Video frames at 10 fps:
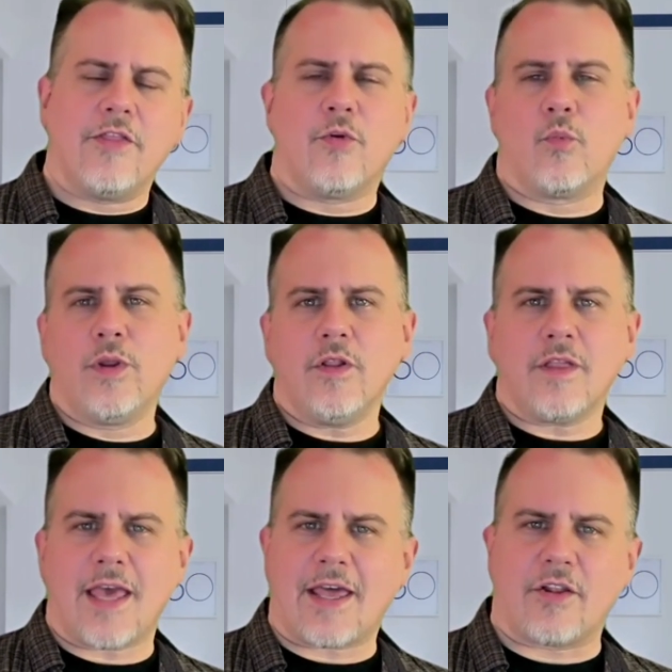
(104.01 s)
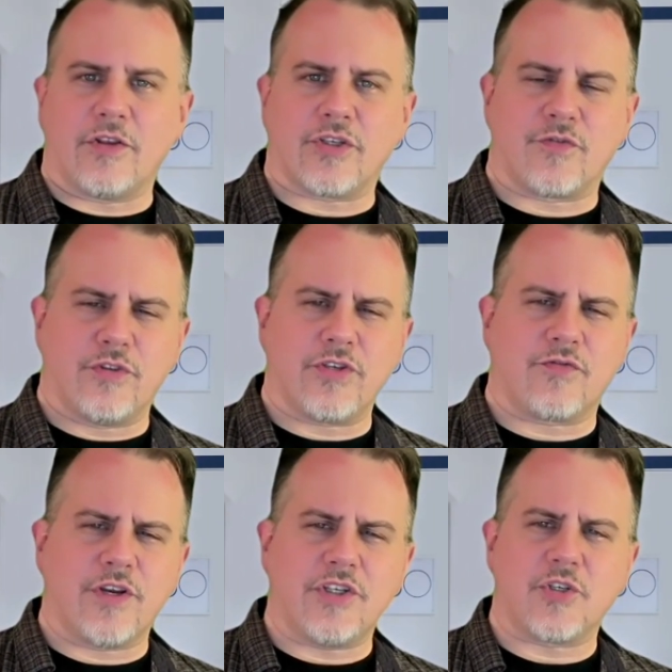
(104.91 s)
the real catalyst for this
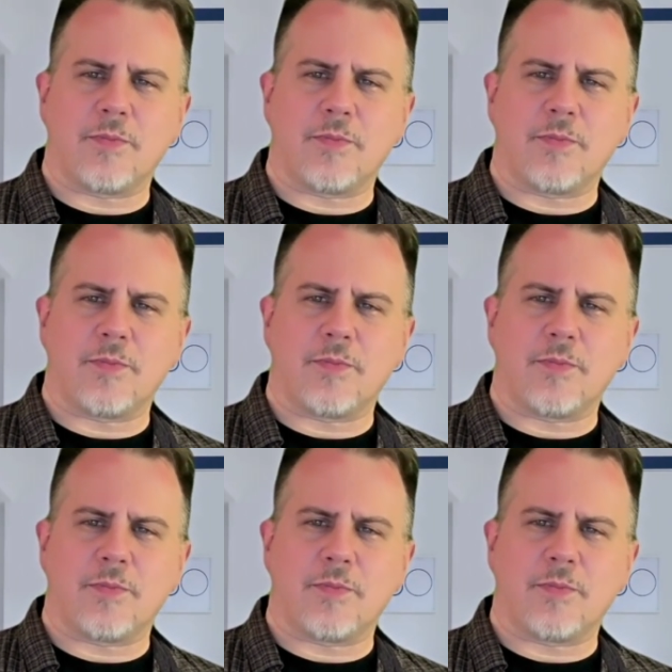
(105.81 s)
phrase's